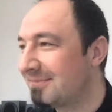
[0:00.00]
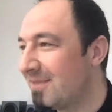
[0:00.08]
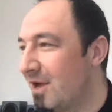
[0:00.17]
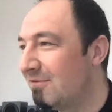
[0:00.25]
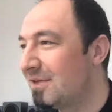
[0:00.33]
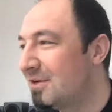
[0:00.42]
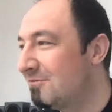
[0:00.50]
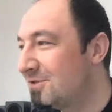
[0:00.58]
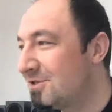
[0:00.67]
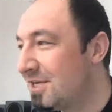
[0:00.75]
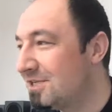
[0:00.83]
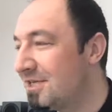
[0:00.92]
of the
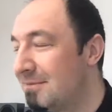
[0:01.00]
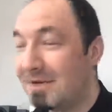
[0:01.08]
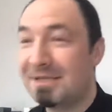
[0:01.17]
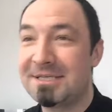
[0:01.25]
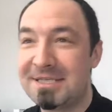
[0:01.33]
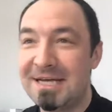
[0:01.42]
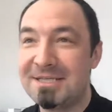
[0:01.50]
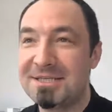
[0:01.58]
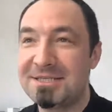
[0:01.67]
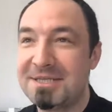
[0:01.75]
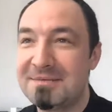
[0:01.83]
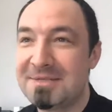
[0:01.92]
conversation about design
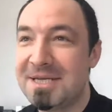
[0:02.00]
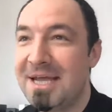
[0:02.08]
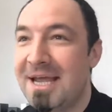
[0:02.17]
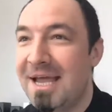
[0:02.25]
systems.